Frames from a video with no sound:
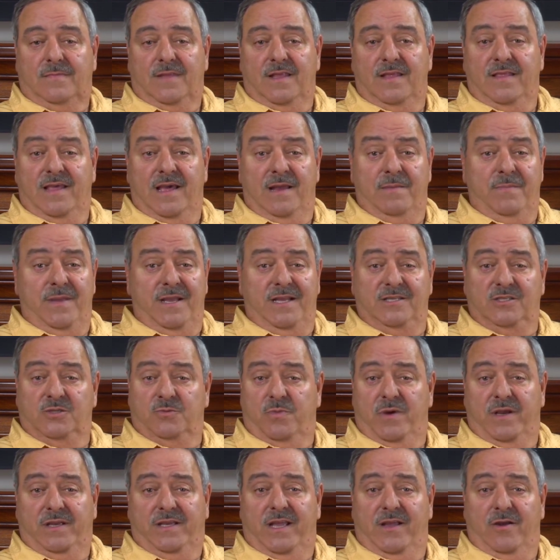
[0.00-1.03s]
That means
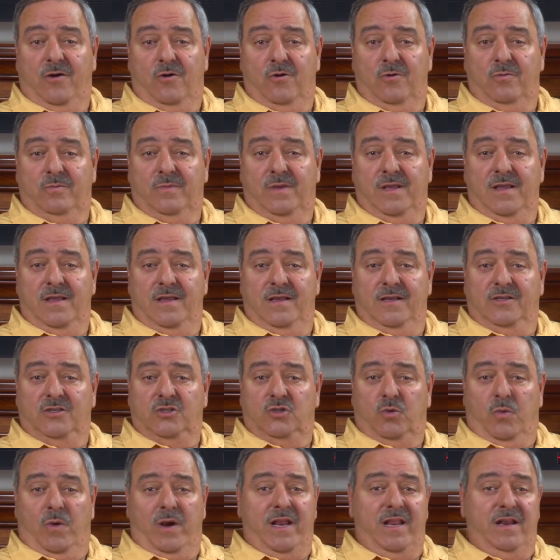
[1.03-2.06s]
bringing home
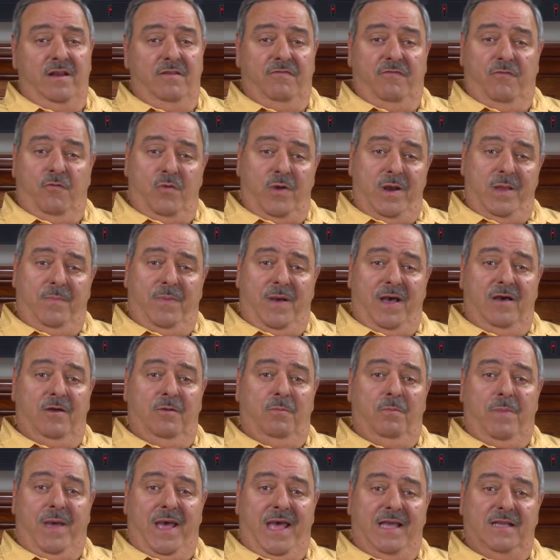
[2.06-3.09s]
20 to 40
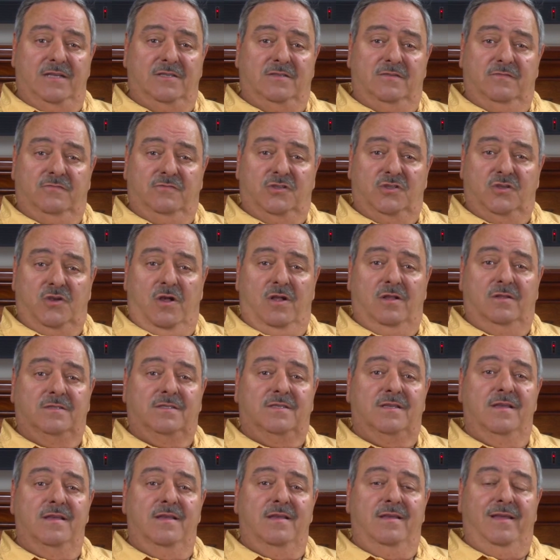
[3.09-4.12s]
pound bags of
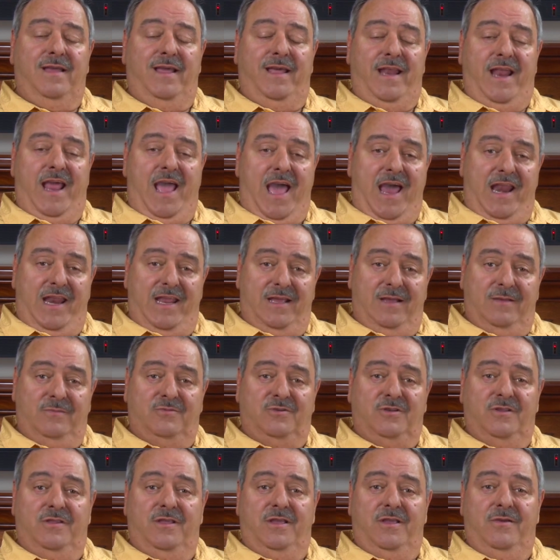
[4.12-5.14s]
salt and adding them
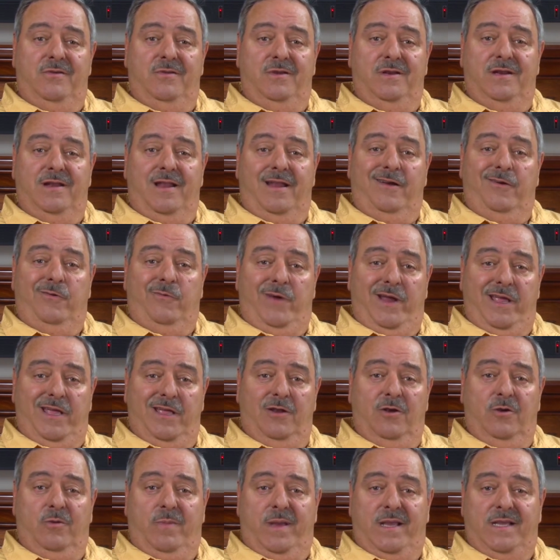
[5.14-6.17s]
to the unit on a
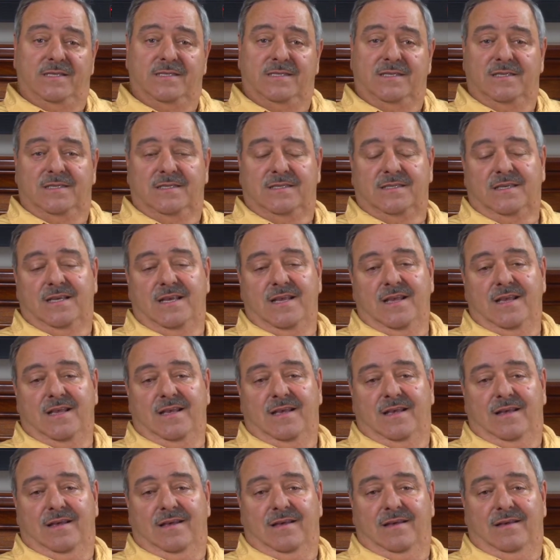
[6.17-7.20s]
regular basis.
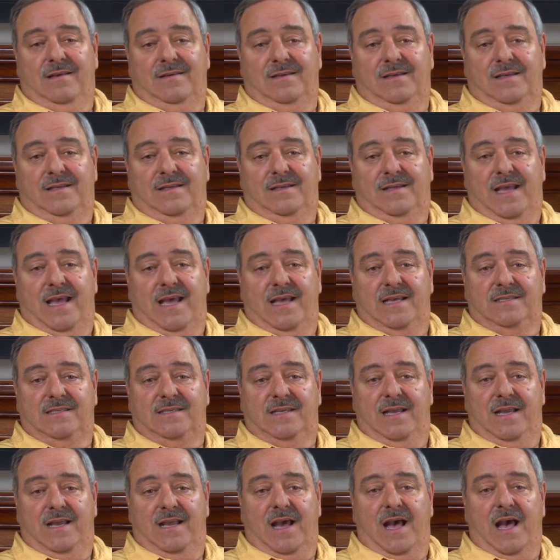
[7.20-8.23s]
It has
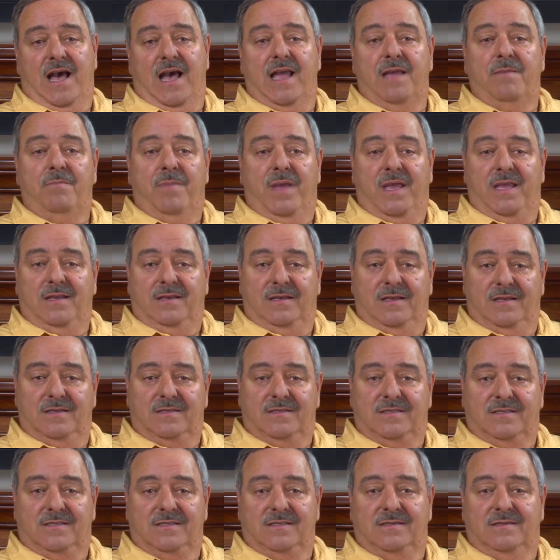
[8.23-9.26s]
a high
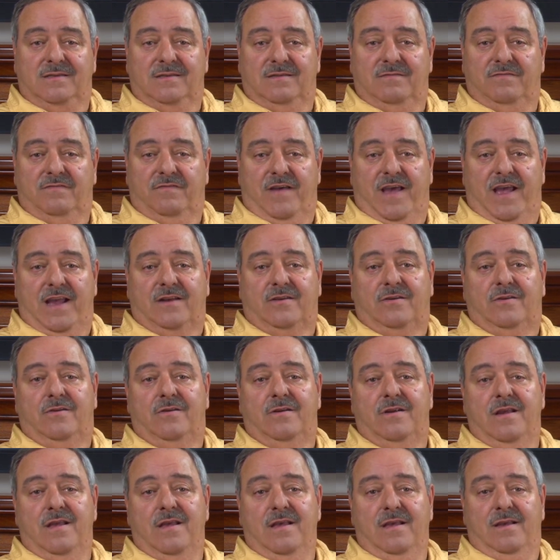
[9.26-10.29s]
maintenance
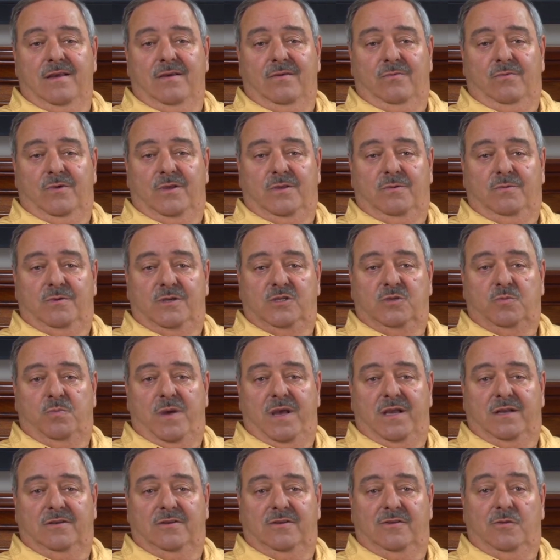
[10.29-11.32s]
factor with
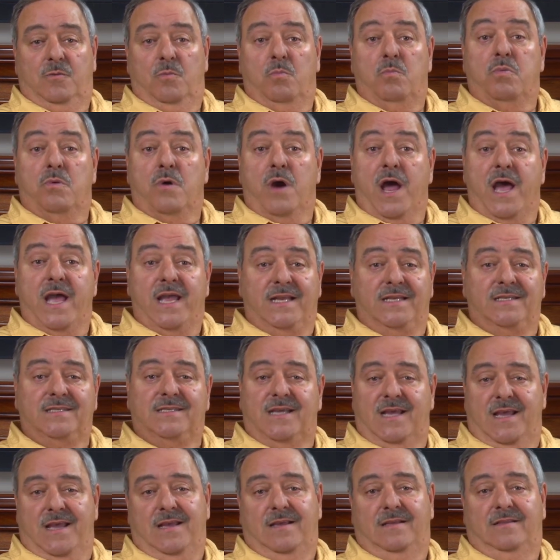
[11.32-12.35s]
respect to the brine
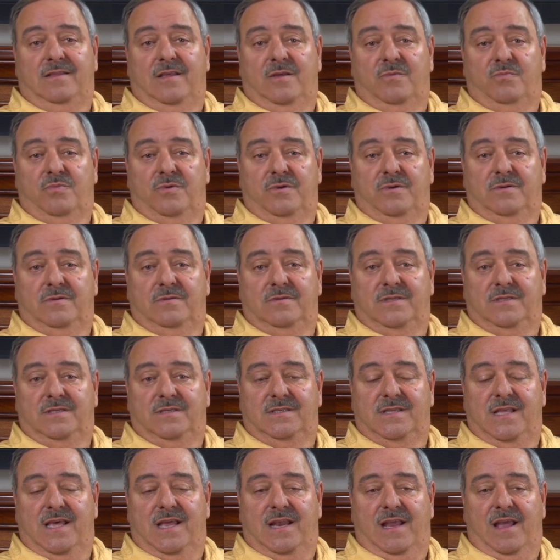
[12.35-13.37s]
tank that
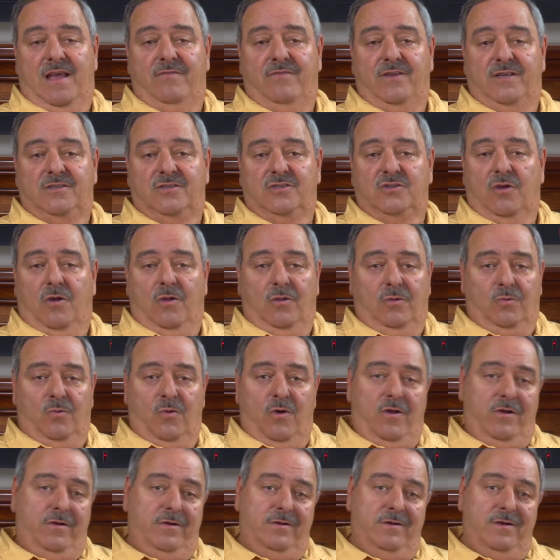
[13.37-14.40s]
produces that heavy salt
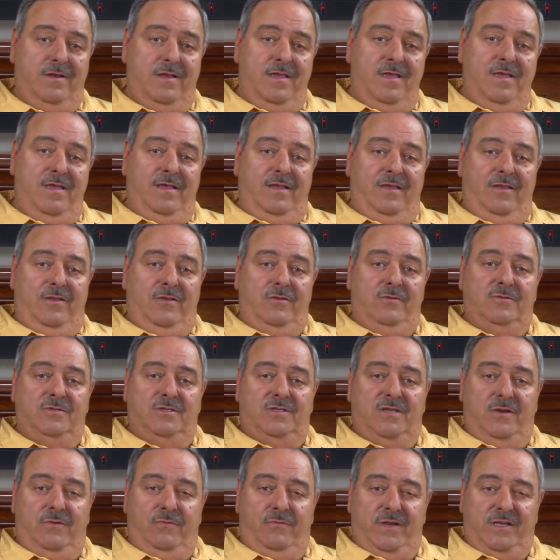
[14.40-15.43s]
water
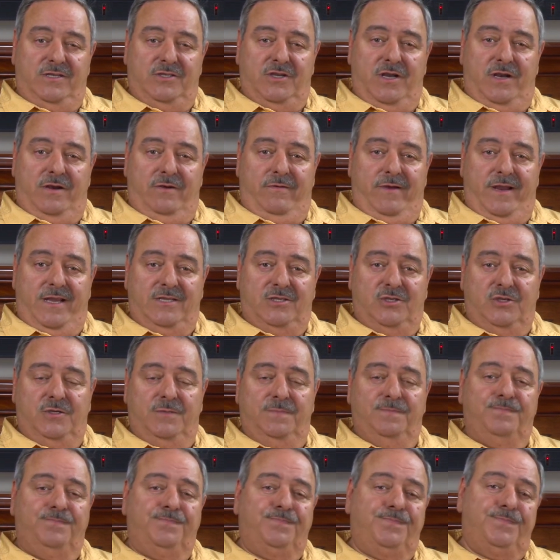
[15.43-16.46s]
used in
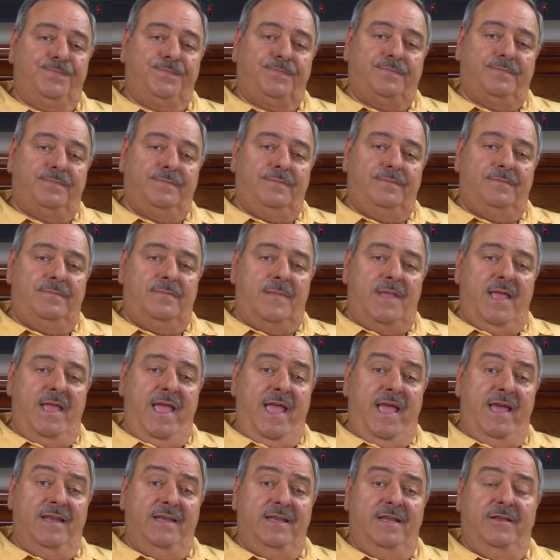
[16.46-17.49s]
regeneration.
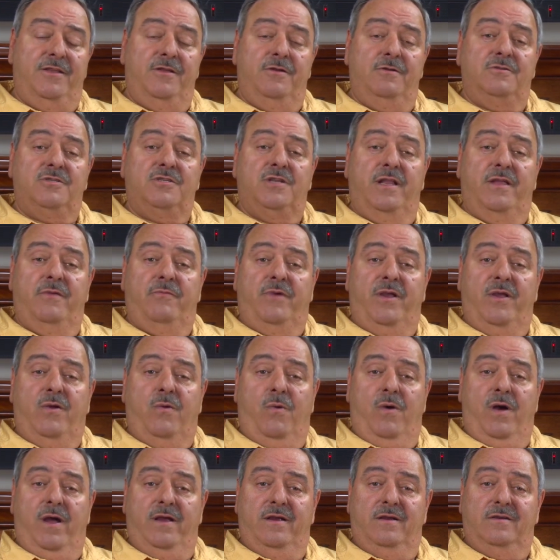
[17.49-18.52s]
And it usually
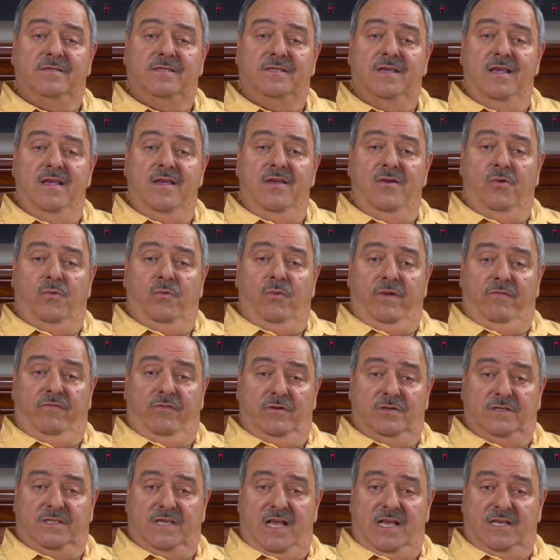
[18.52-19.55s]
requires
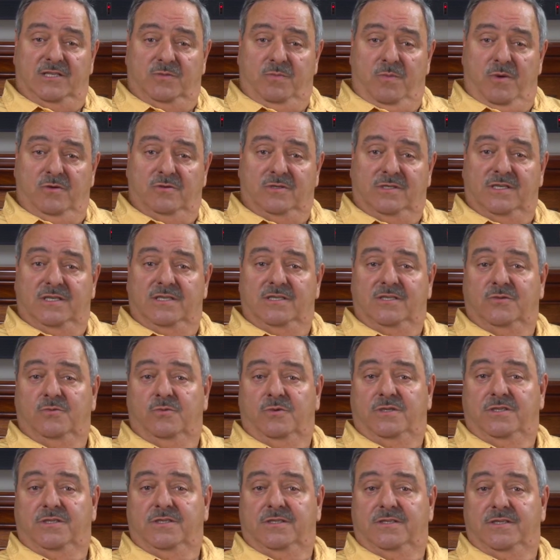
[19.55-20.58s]
reverse osmosis,
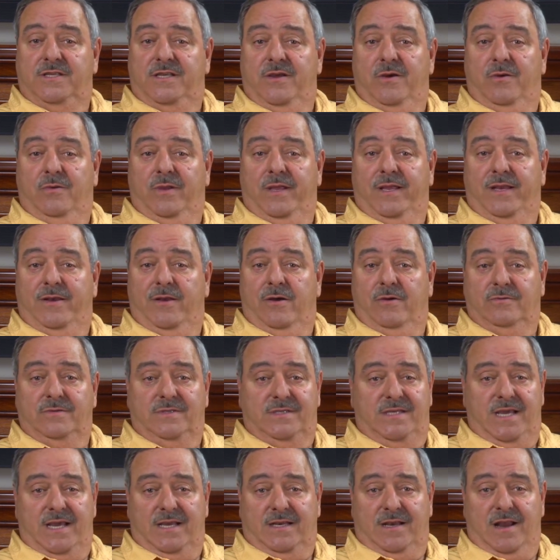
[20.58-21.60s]
which is the only known
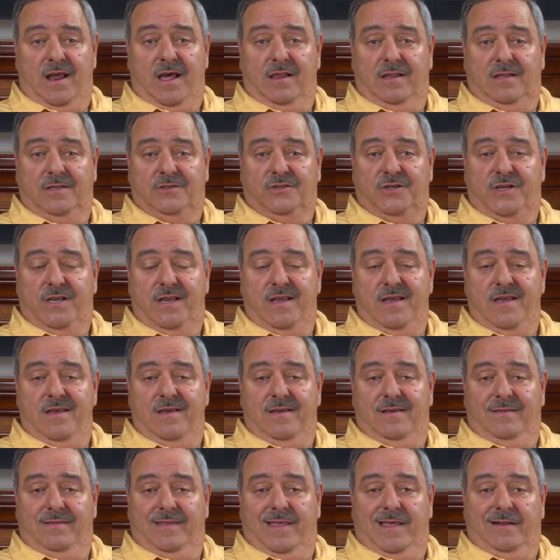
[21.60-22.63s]
technology
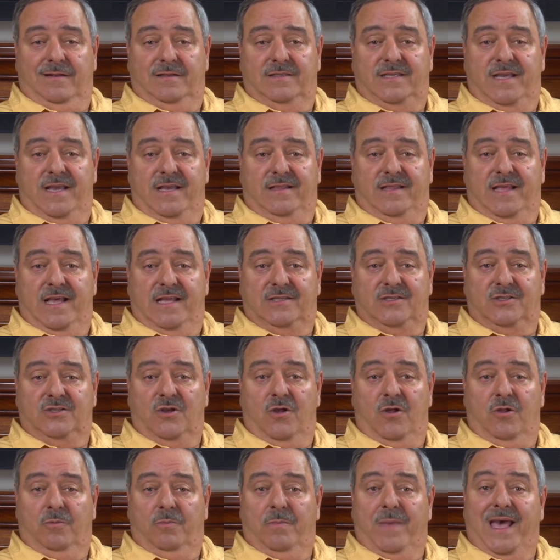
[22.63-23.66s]
that'll take that
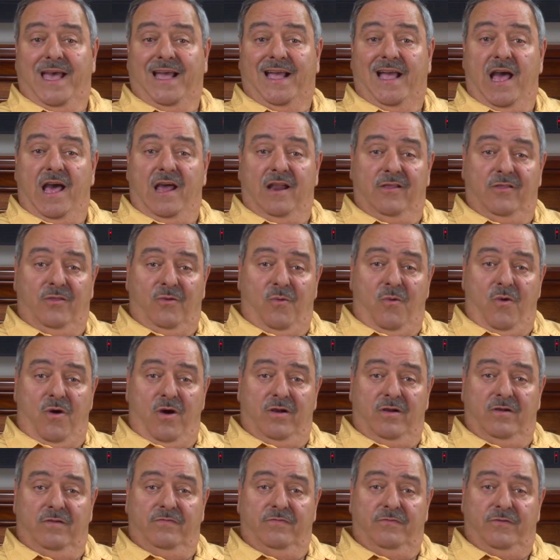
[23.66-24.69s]
salt back out of the
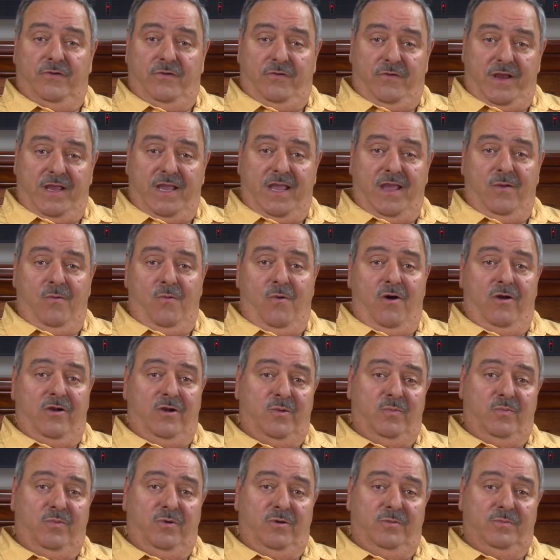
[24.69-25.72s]
water for drinking
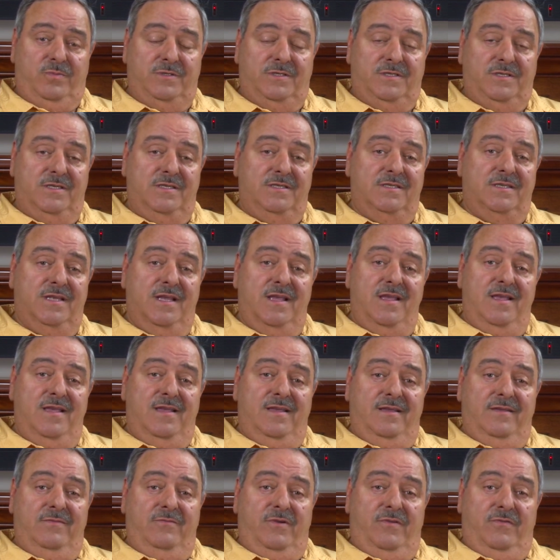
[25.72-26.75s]
water purposes.
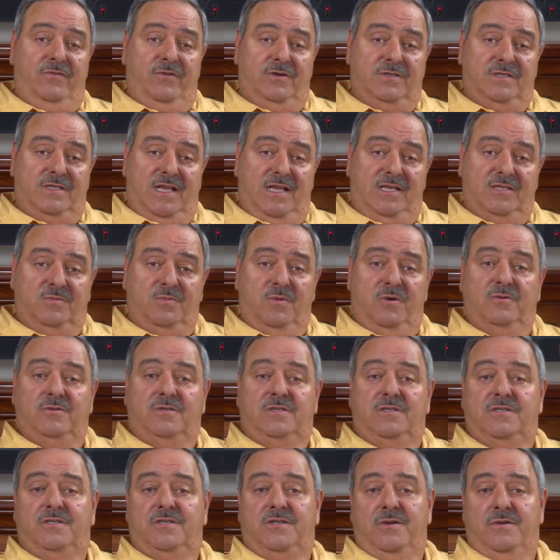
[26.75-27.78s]
And reverse
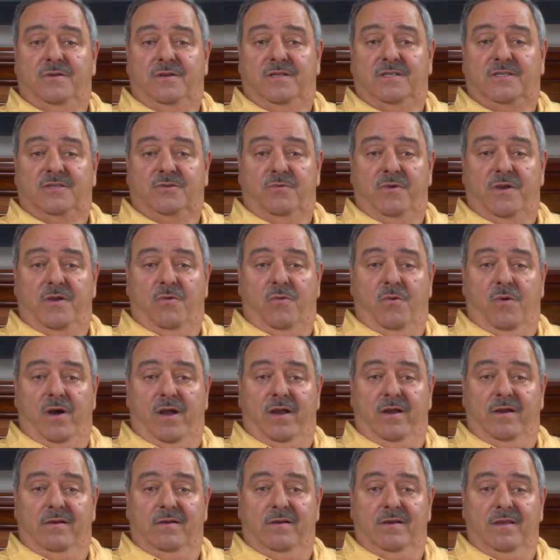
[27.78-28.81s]
osmosis units
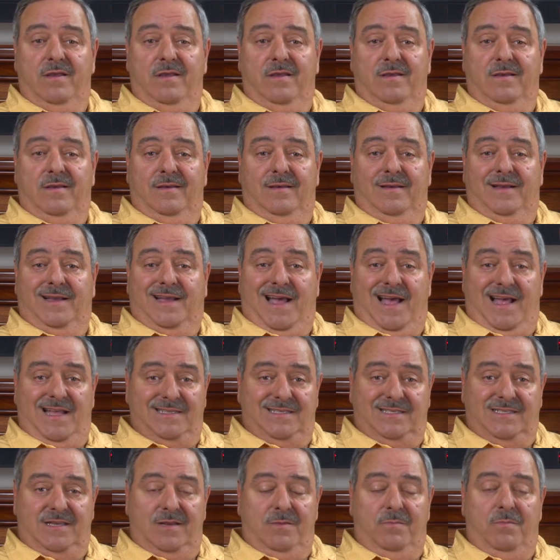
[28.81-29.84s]
require
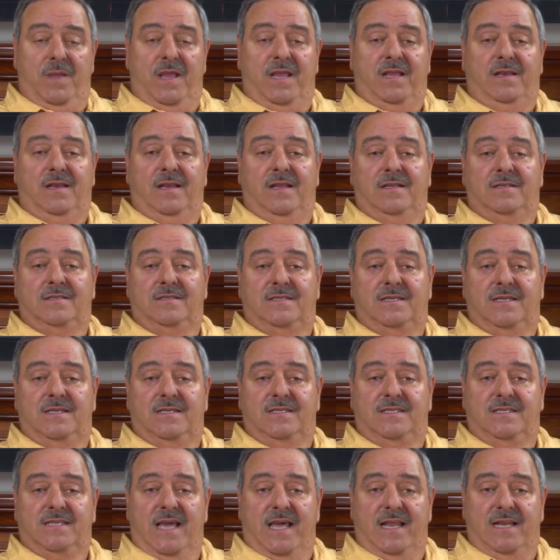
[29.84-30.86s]
constant maintenance and
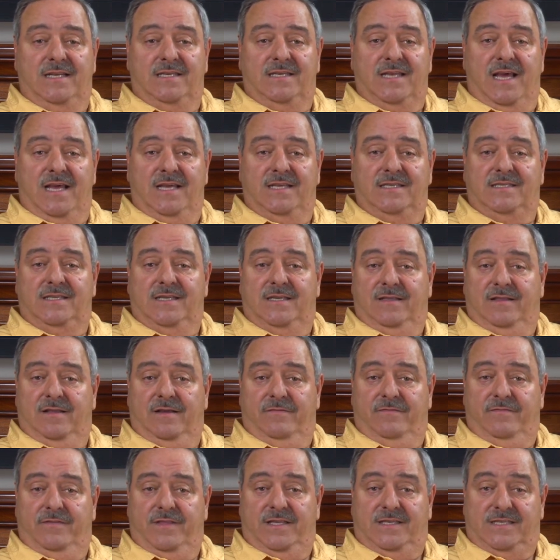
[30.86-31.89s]
sanitizing
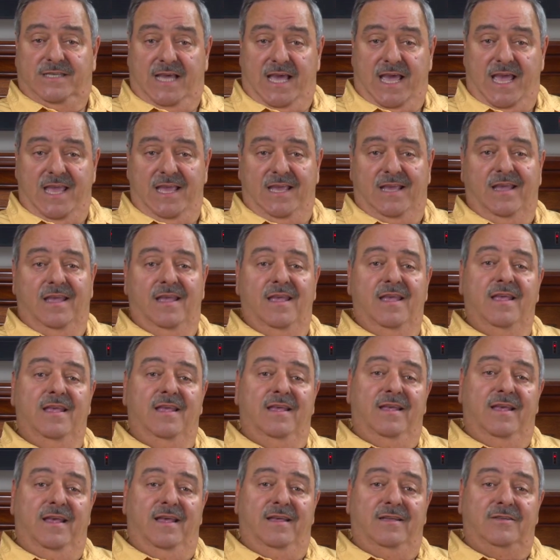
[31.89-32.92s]
of the tank
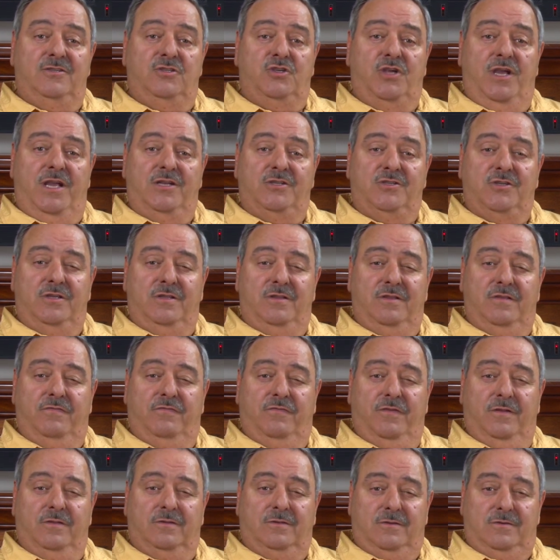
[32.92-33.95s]
and changing the
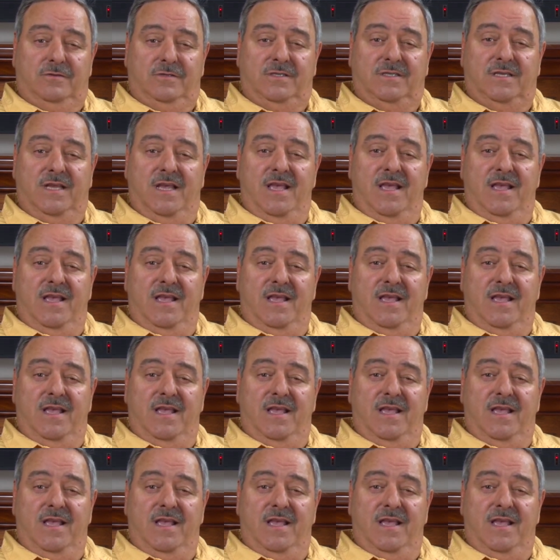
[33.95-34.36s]
filters.